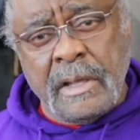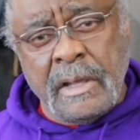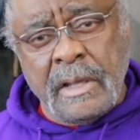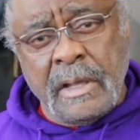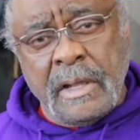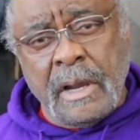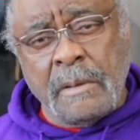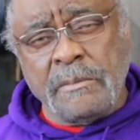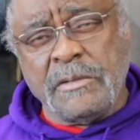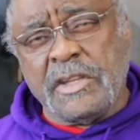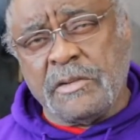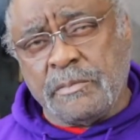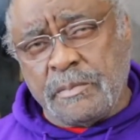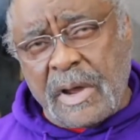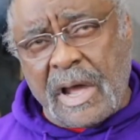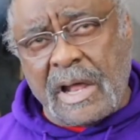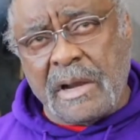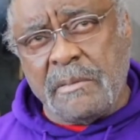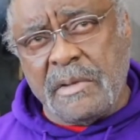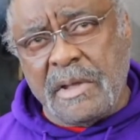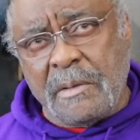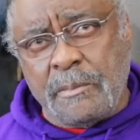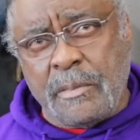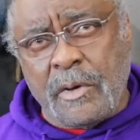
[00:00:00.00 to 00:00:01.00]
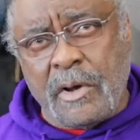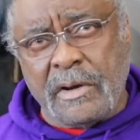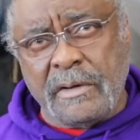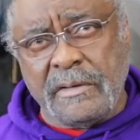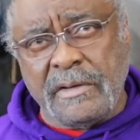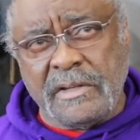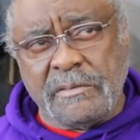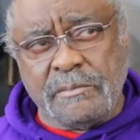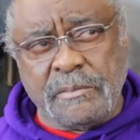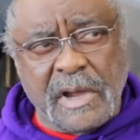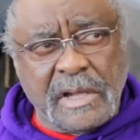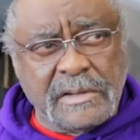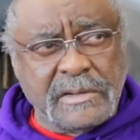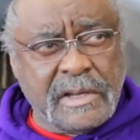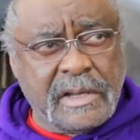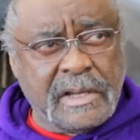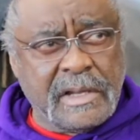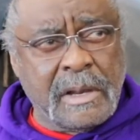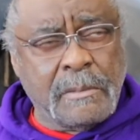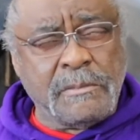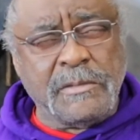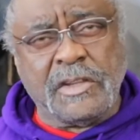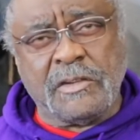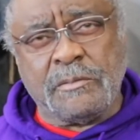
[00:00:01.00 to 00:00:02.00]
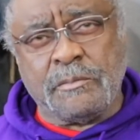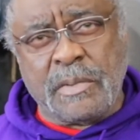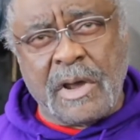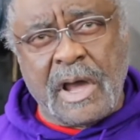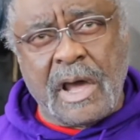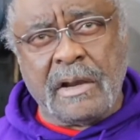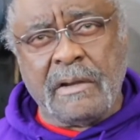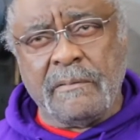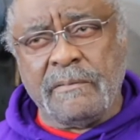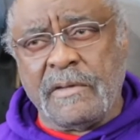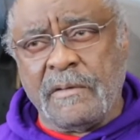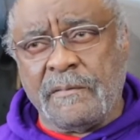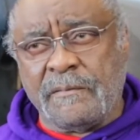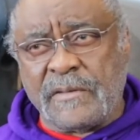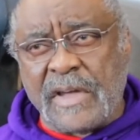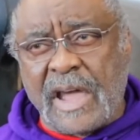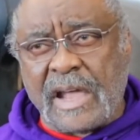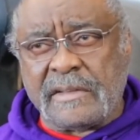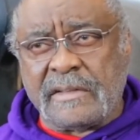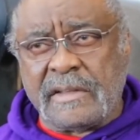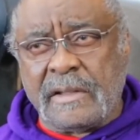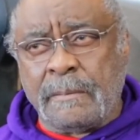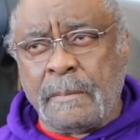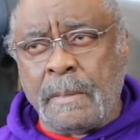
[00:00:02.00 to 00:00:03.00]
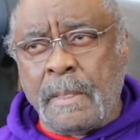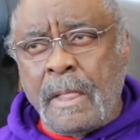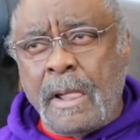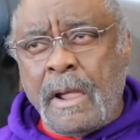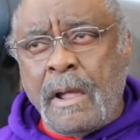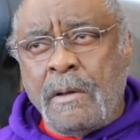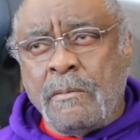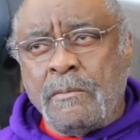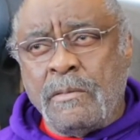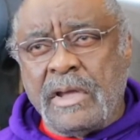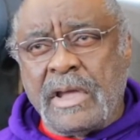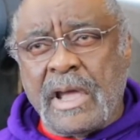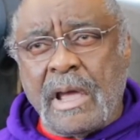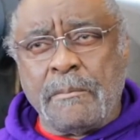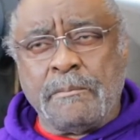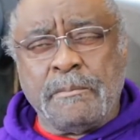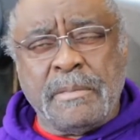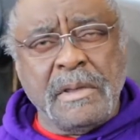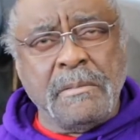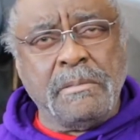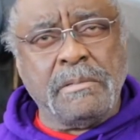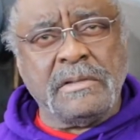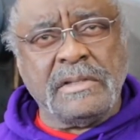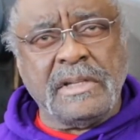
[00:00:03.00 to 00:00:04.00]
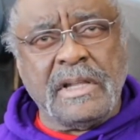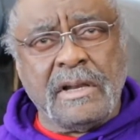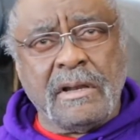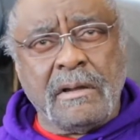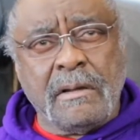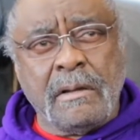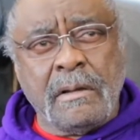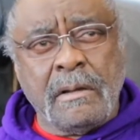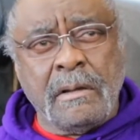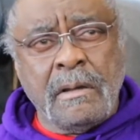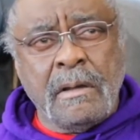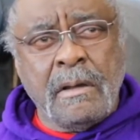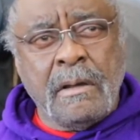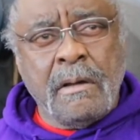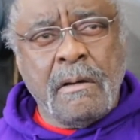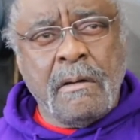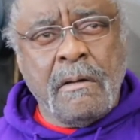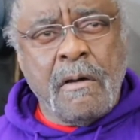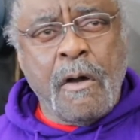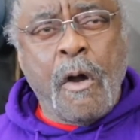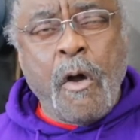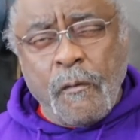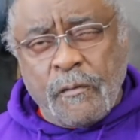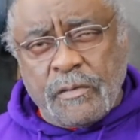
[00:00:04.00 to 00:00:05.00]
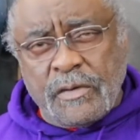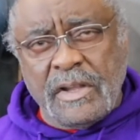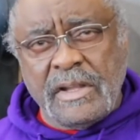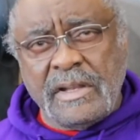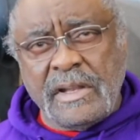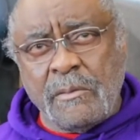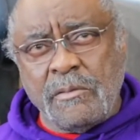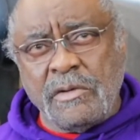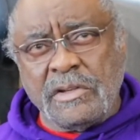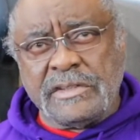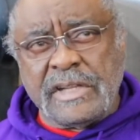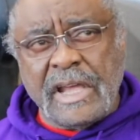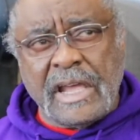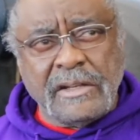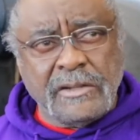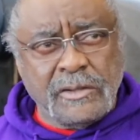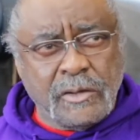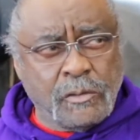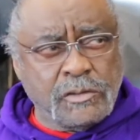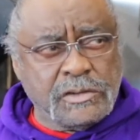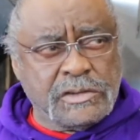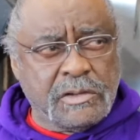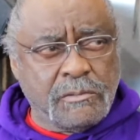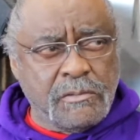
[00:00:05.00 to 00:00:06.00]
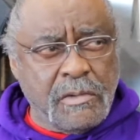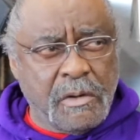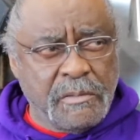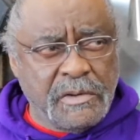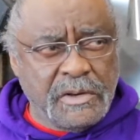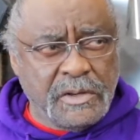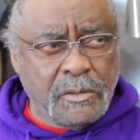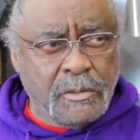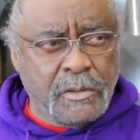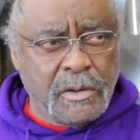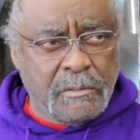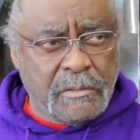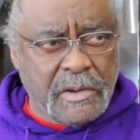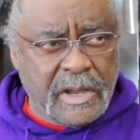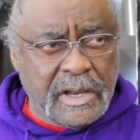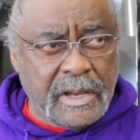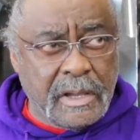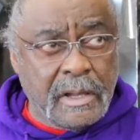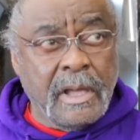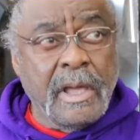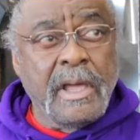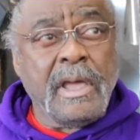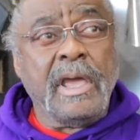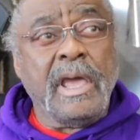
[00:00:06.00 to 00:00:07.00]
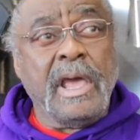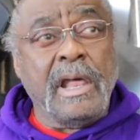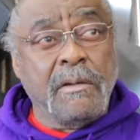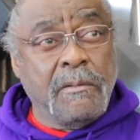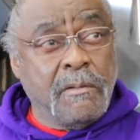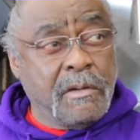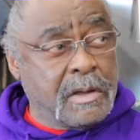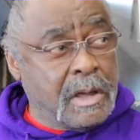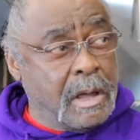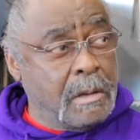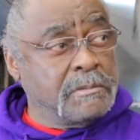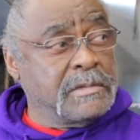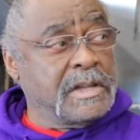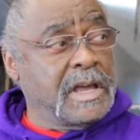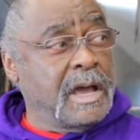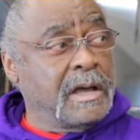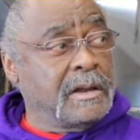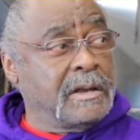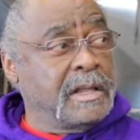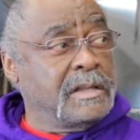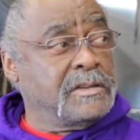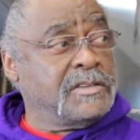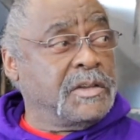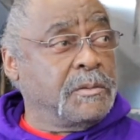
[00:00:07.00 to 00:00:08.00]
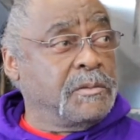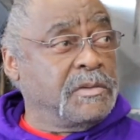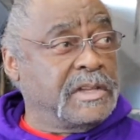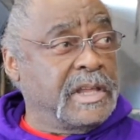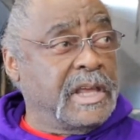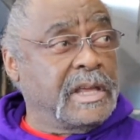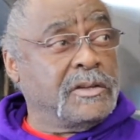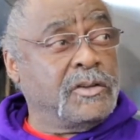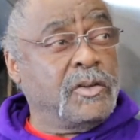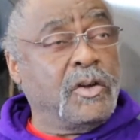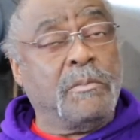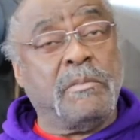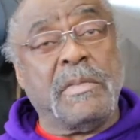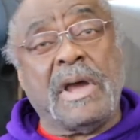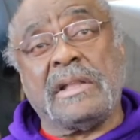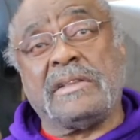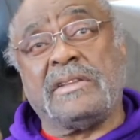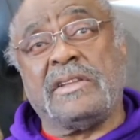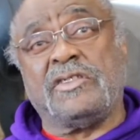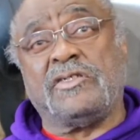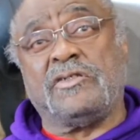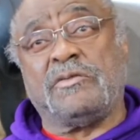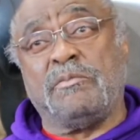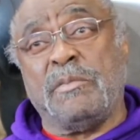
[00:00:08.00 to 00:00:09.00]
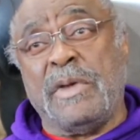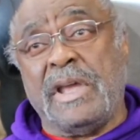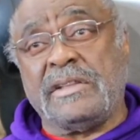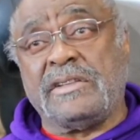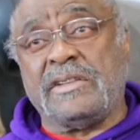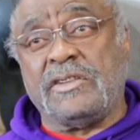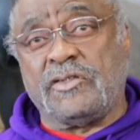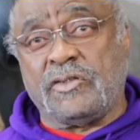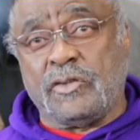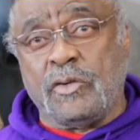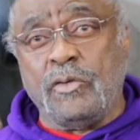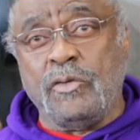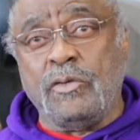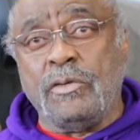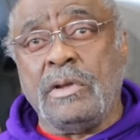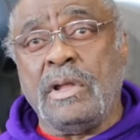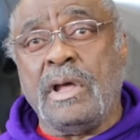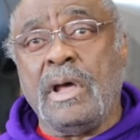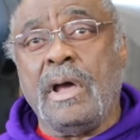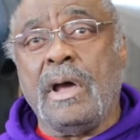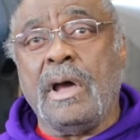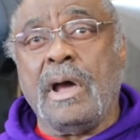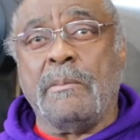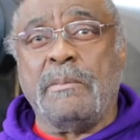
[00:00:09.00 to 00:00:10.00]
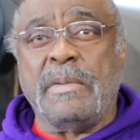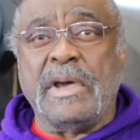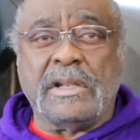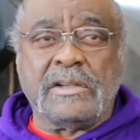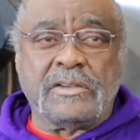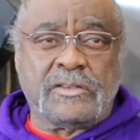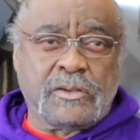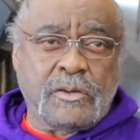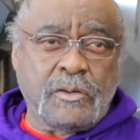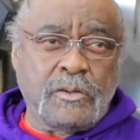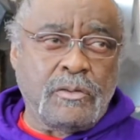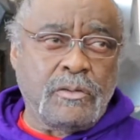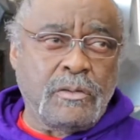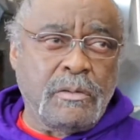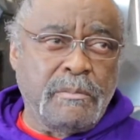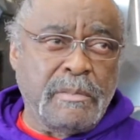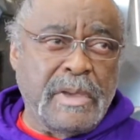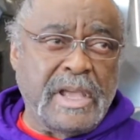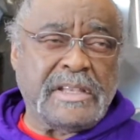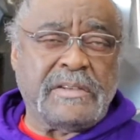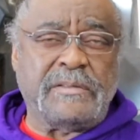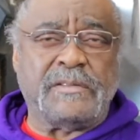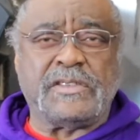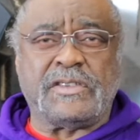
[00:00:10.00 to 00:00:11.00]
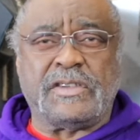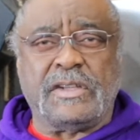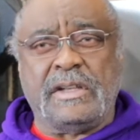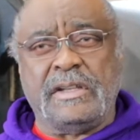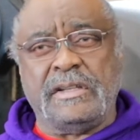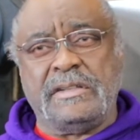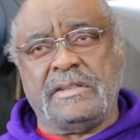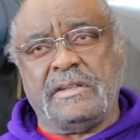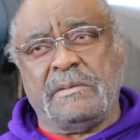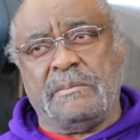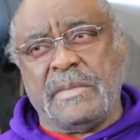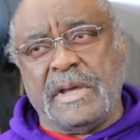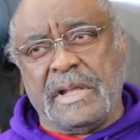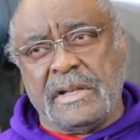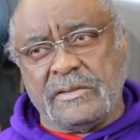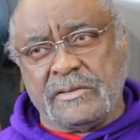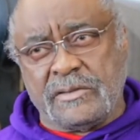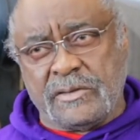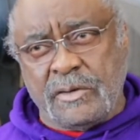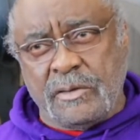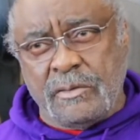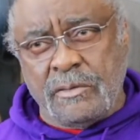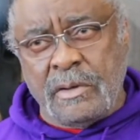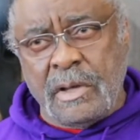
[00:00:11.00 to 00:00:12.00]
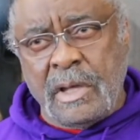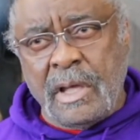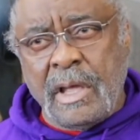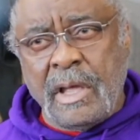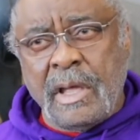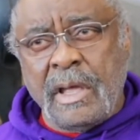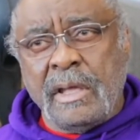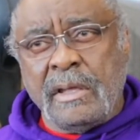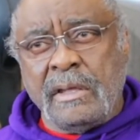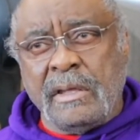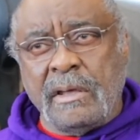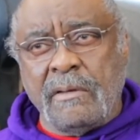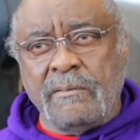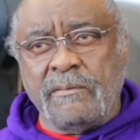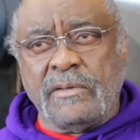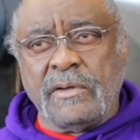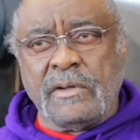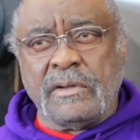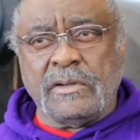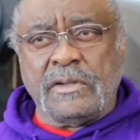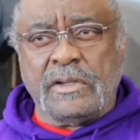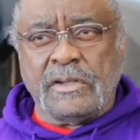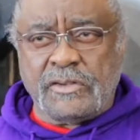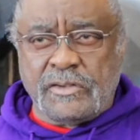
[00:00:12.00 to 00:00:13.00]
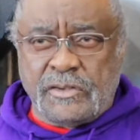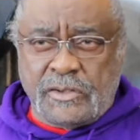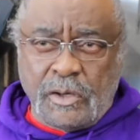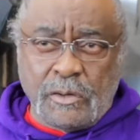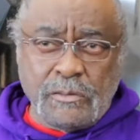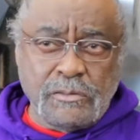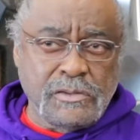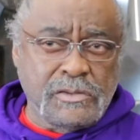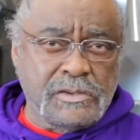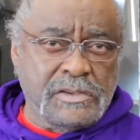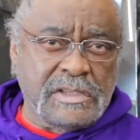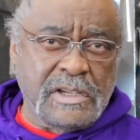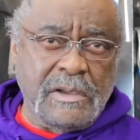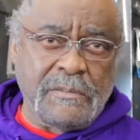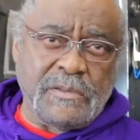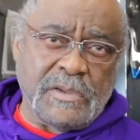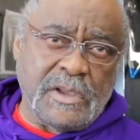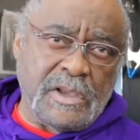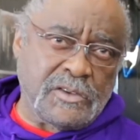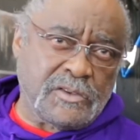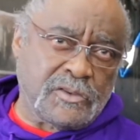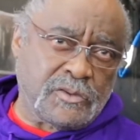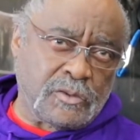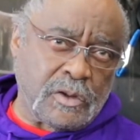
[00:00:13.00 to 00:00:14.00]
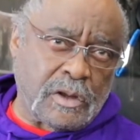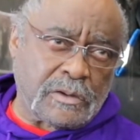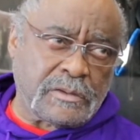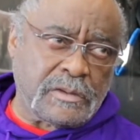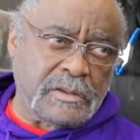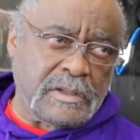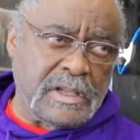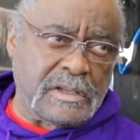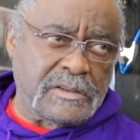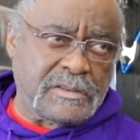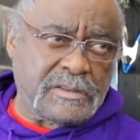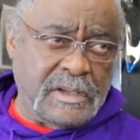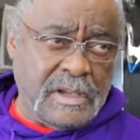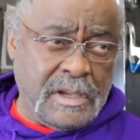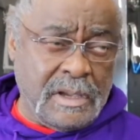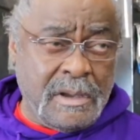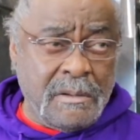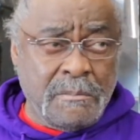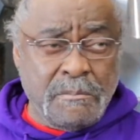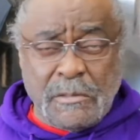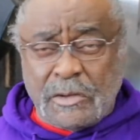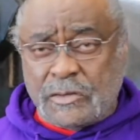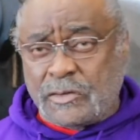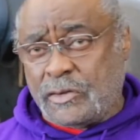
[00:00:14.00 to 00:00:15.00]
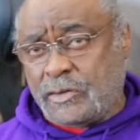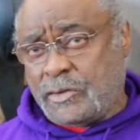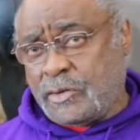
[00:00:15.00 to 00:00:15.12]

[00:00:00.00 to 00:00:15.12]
And I'm just proud to be a part of this project. And I'm just proud of the fact that we got people that are hopefully they will take notice of what we're doing right here, and they will come down here and see what they can do about this, make the school a better school, make the facilities a better school, give the students, give the instructor that's here, Mr.